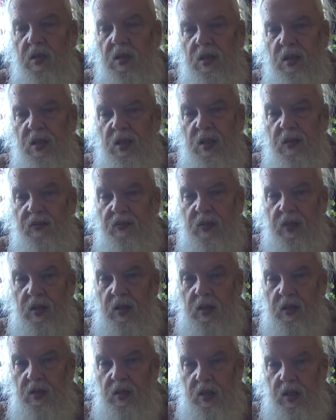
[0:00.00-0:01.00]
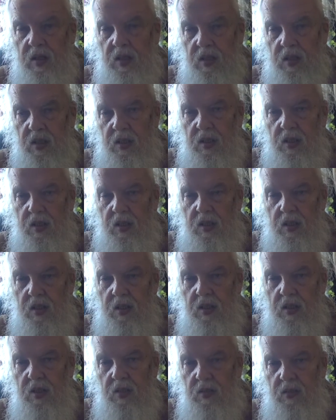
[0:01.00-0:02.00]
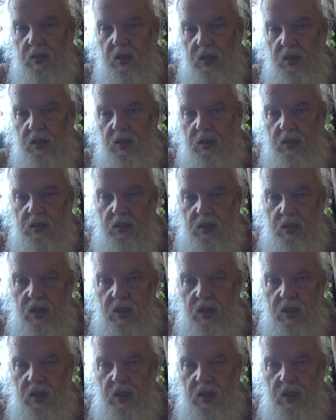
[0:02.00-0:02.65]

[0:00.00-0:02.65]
difficulty. The